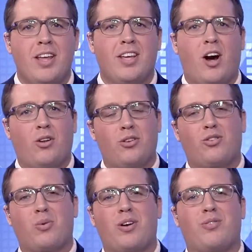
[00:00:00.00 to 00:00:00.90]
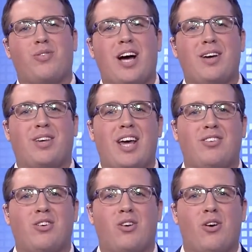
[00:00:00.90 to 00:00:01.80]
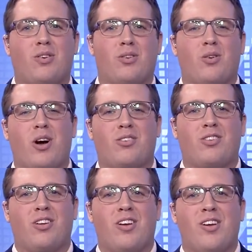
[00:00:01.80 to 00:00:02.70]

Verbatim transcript: The Ugly Sweater 5K took over La Crosse,